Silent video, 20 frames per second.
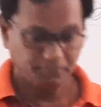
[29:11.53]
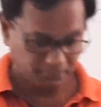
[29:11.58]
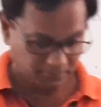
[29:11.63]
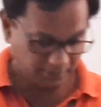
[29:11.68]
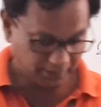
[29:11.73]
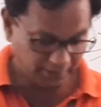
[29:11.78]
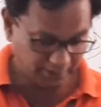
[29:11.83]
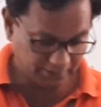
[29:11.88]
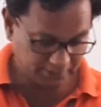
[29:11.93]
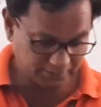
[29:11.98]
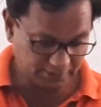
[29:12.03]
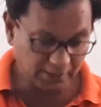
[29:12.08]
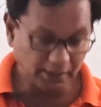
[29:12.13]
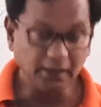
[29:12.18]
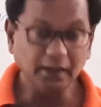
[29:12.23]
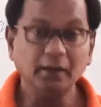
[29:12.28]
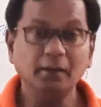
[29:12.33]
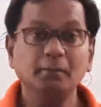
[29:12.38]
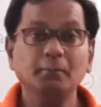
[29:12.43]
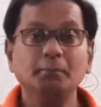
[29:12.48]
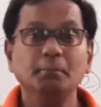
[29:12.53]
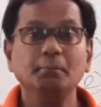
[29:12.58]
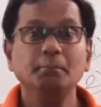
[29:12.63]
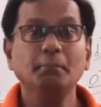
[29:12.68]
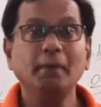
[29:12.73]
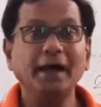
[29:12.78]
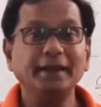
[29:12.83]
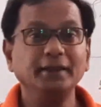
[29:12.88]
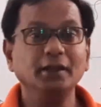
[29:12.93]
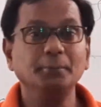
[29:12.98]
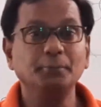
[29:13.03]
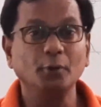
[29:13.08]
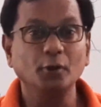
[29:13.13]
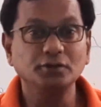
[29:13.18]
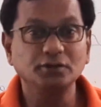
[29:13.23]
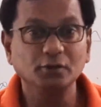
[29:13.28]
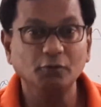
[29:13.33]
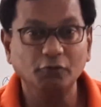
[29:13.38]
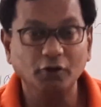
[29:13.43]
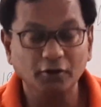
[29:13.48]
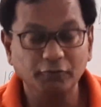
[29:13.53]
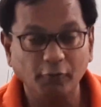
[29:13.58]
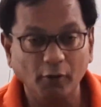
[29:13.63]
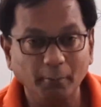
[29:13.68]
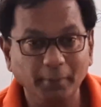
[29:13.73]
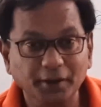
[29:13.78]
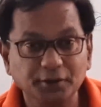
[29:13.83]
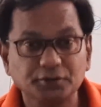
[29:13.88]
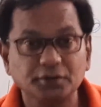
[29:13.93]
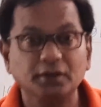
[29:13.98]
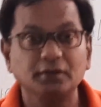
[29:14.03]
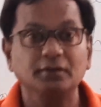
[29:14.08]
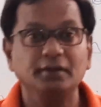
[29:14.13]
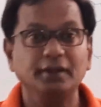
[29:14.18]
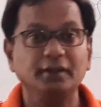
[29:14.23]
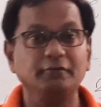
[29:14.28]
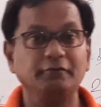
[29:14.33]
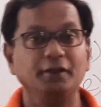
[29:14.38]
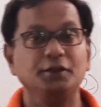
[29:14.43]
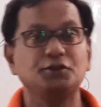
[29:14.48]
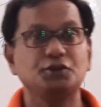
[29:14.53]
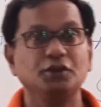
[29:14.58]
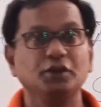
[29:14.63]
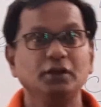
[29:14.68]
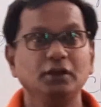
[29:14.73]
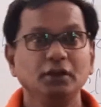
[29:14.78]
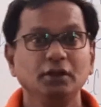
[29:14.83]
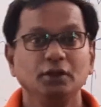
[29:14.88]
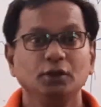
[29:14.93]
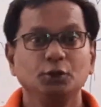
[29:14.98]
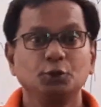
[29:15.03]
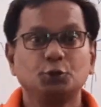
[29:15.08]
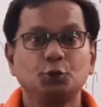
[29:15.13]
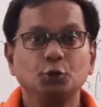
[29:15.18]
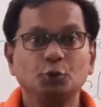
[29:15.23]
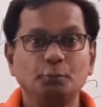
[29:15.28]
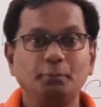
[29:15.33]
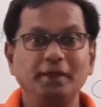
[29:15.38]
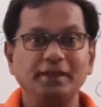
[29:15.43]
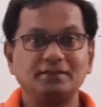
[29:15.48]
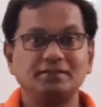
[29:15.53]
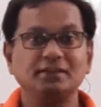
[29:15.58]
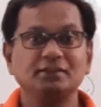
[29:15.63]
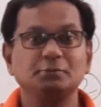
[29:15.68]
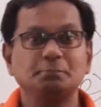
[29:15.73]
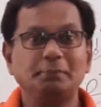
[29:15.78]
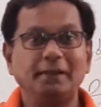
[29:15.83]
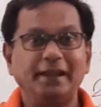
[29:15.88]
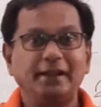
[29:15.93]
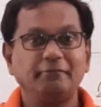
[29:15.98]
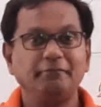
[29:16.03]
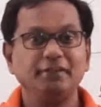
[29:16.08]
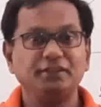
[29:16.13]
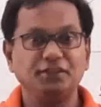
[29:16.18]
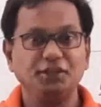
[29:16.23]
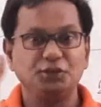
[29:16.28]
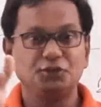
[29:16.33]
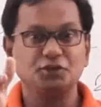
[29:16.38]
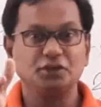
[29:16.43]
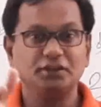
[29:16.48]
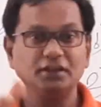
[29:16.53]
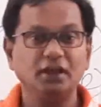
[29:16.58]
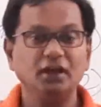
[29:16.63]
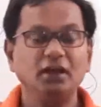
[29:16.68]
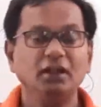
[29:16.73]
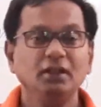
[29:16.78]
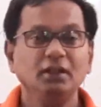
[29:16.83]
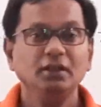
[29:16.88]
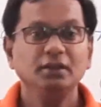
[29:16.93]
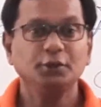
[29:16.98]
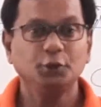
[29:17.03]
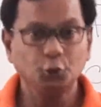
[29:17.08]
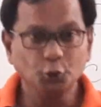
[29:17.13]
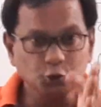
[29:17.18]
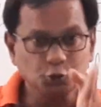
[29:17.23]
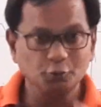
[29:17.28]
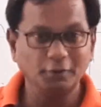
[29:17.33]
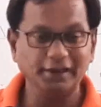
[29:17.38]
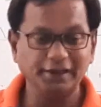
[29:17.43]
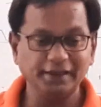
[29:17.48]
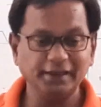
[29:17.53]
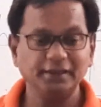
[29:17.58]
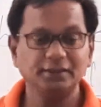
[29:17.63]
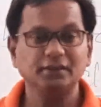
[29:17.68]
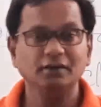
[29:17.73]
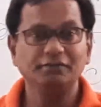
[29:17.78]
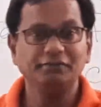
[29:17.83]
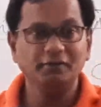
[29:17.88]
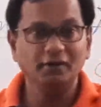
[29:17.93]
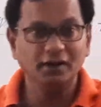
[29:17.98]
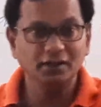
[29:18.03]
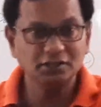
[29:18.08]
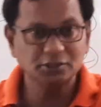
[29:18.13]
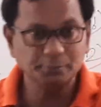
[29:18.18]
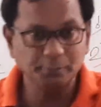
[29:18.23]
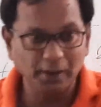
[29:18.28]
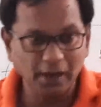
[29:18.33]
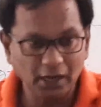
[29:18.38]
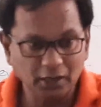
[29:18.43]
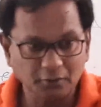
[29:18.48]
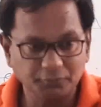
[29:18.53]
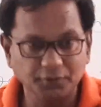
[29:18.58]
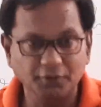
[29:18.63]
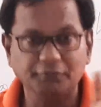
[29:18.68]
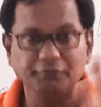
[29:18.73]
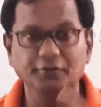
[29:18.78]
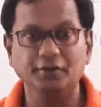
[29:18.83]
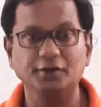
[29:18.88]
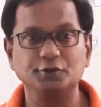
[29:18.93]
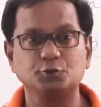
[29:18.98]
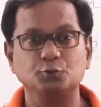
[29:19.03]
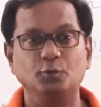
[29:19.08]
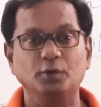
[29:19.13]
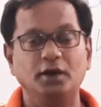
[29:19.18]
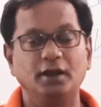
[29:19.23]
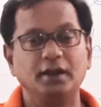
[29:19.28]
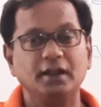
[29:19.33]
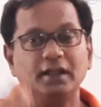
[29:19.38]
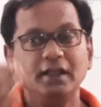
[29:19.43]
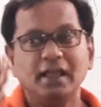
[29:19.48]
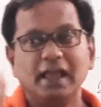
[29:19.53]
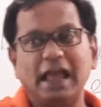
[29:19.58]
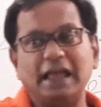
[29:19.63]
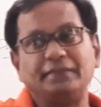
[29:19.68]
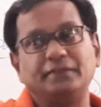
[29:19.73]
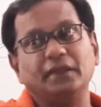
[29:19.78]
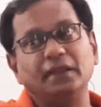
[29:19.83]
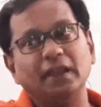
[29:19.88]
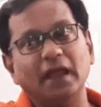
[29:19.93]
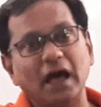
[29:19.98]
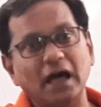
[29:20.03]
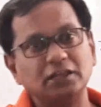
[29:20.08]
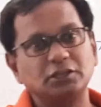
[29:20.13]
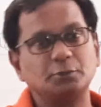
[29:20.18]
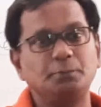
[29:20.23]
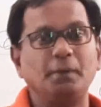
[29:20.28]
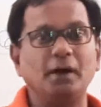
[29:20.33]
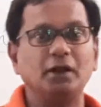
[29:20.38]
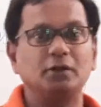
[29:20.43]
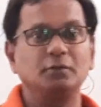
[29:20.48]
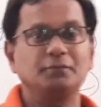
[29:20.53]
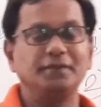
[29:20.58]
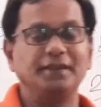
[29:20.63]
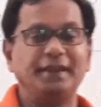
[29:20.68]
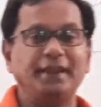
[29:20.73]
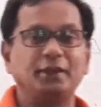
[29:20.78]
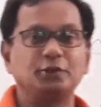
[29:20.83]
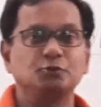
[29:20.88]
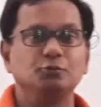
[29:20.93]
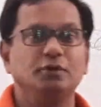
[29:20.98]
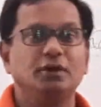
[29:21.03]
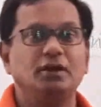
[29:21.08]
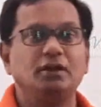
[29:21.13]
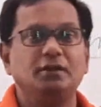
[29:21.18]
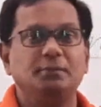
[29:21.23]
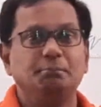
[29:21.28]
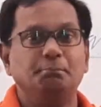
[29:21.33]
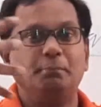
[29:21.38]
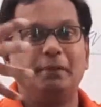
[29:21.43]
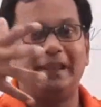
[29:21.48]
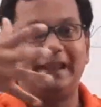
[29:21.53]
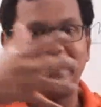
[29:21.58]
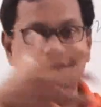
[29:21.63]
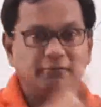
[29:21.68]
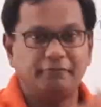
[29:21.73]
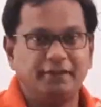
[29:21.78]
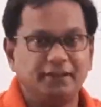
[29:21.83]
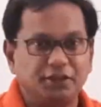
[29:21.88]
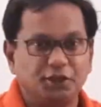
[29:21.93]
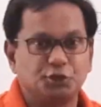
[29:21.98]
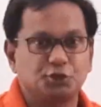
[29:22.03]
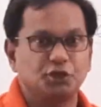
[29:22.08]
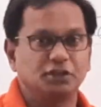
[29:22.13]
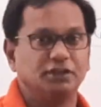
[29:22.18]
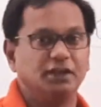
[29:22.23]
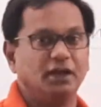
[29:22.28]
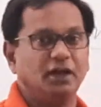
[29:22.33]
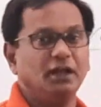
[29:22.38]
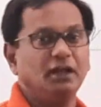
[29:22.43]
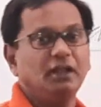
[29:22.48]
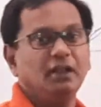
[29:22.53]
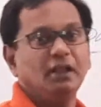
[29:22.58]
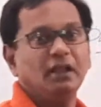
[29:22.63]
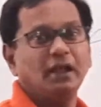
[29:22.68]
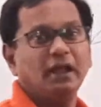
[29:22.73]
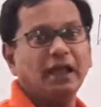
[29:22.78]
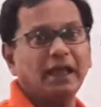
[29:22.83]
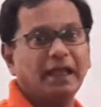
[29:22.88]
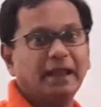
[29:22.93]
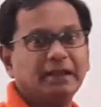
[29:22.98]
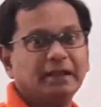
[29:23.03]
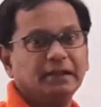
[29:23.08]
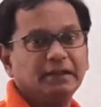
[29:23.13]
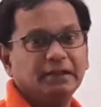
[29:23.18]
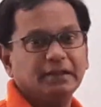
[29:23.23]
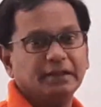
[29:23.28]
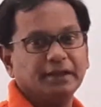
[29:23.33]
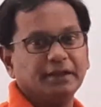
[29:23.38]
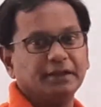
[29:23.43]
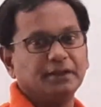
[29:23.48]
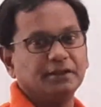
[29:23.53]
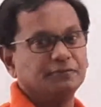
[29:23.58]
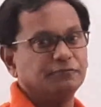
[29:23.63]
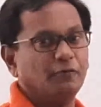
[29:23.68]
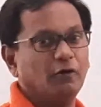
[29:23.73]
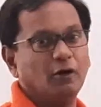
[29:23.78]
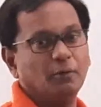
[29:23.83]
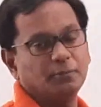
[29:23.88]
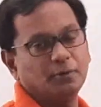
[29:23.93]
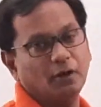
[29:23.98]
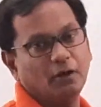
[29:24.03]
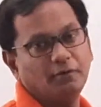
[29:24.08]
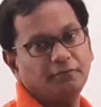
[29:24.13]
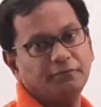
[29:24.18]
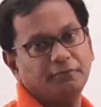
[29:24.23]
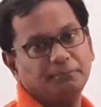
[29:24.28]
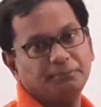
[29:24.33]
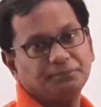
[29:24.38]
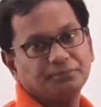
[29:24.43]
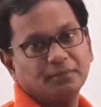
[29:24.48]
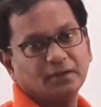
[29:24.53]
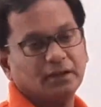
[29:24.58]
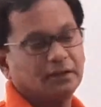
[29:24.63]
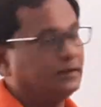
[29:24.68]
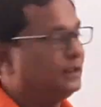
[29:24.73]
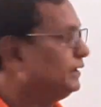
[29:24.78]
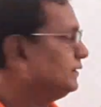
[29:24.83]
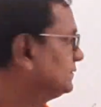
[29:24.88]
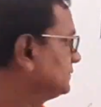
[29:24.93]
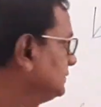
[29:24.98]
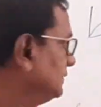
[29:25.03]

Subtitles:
is the minor process of word formation in which two bases blend with each other. Usually the first part of the first word and the last part of the next word blend with each other and it is formed of this